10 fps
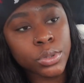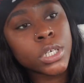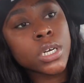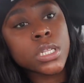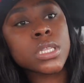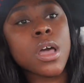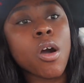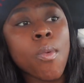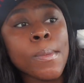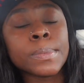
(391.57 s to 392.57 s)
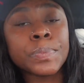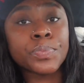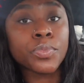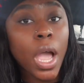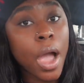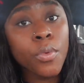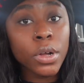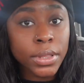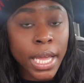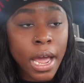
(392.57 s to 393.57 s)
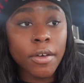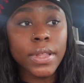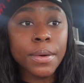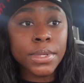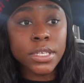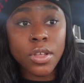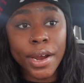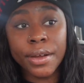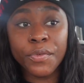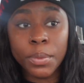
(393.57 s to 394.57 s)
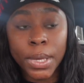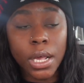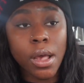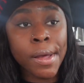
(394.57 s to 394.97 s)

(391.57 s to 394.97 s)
So I wrote that off. That was a startup for me.